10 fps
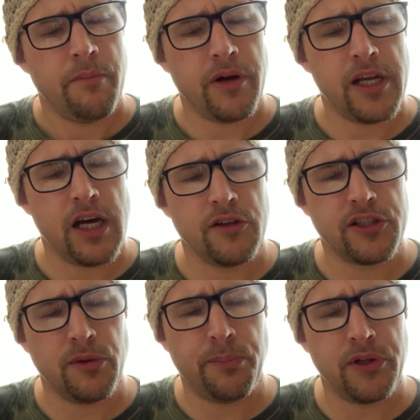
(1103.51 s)
but he
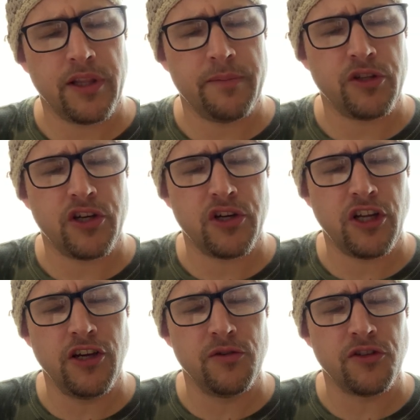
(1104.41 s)
also put them to good
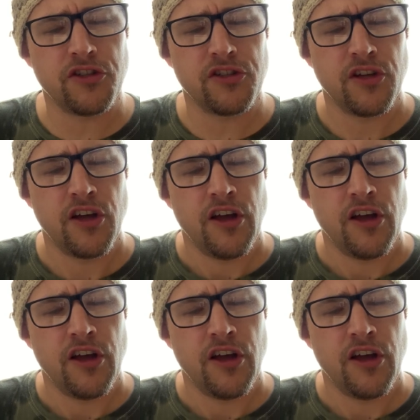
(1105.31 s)
use,